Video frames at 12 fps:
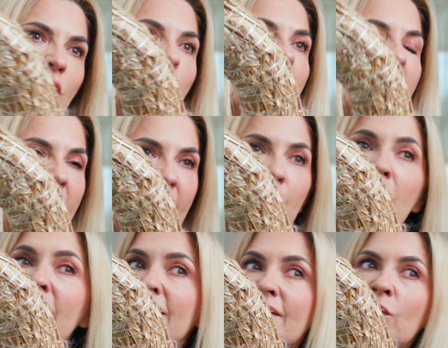from hay,
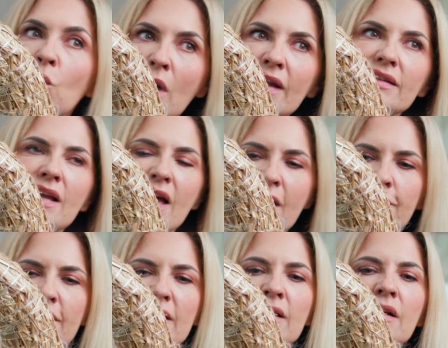but it's quite
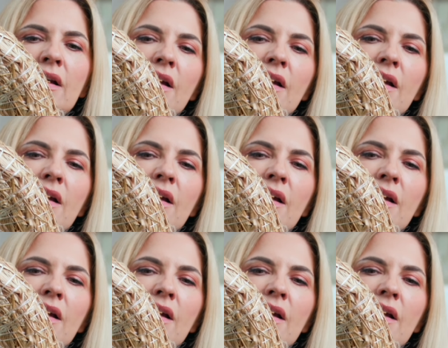heavy.